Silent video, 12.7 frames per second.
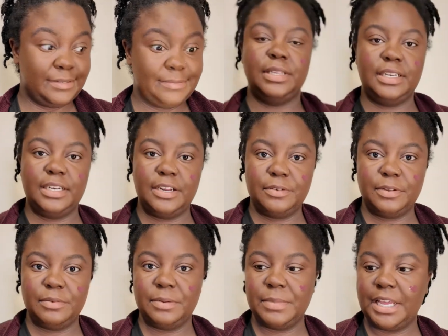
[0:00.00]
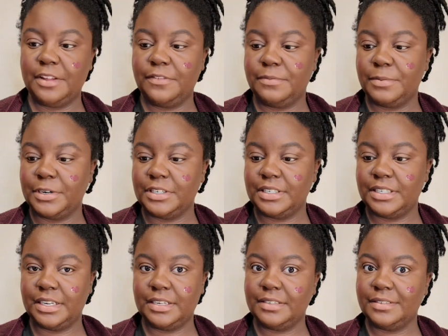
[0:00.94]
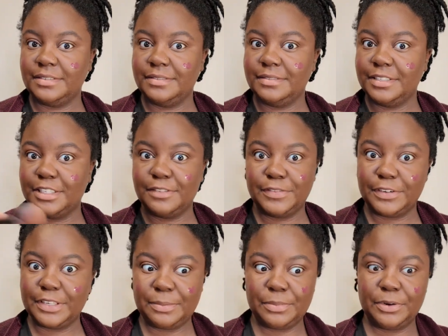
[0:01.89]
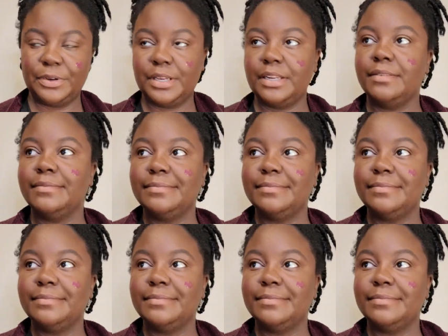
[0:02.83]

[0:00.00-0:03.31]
Blended out with one of my e.l.f. brushes that is severely broken.